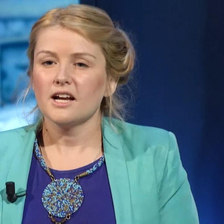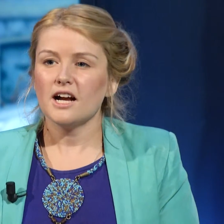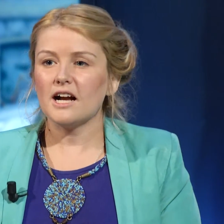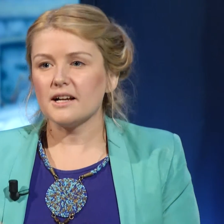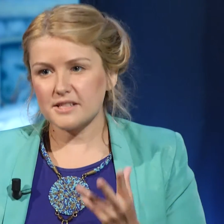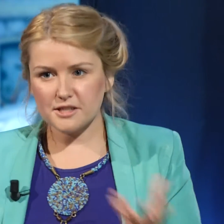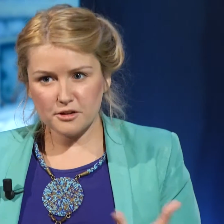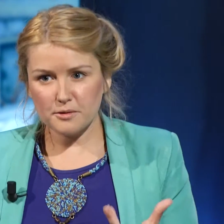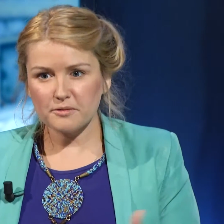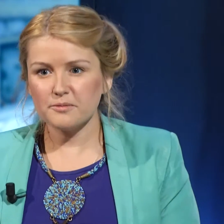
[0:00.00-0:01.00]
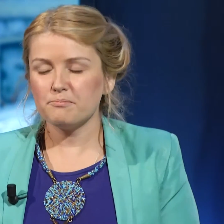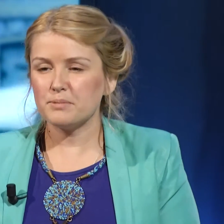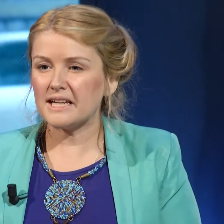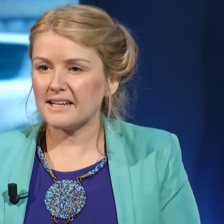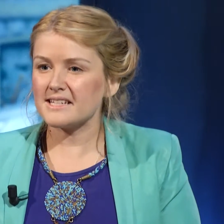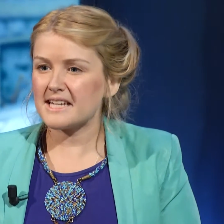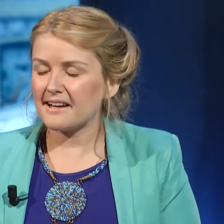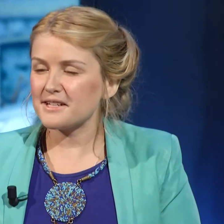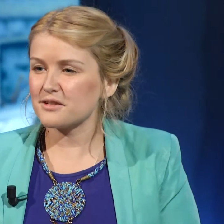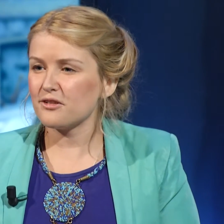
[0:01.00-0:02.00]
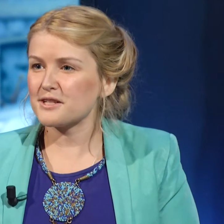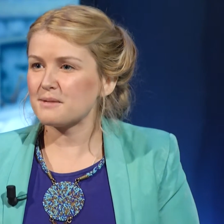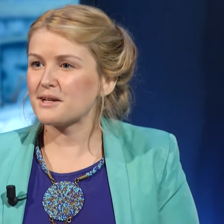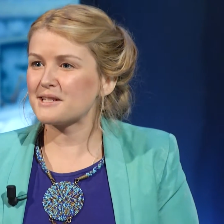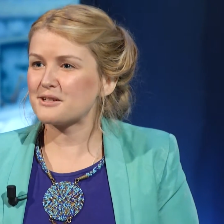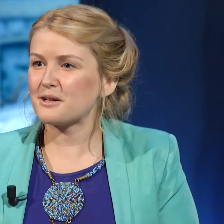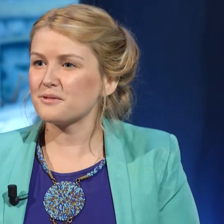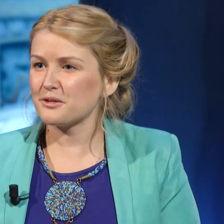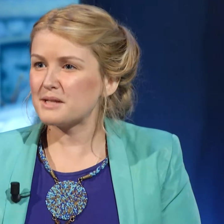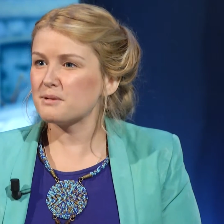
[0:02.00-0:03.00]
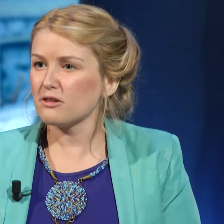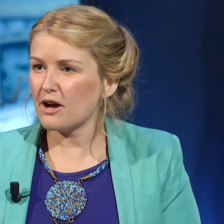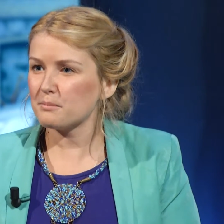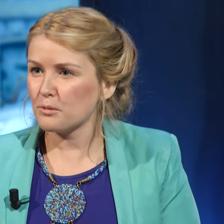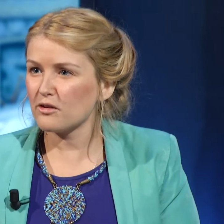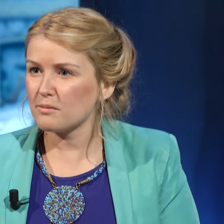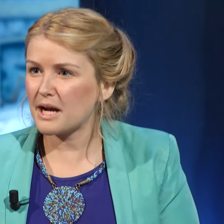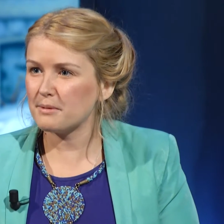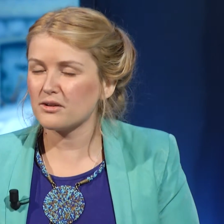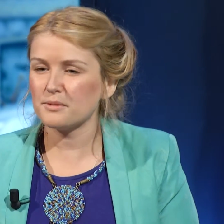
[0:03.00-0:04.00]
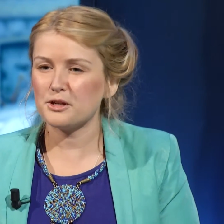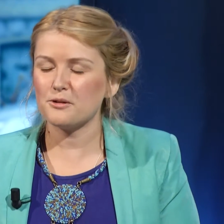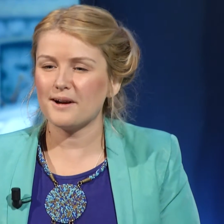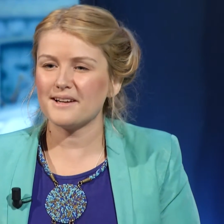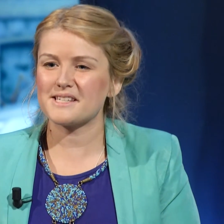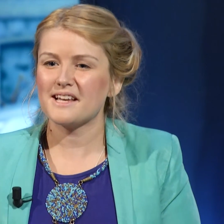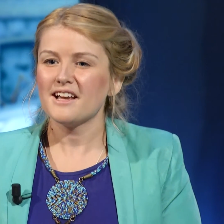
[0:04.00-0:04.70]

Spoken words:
It's still beginning days as far as I'm concerned. There needs to be a lot more coming from the U.S.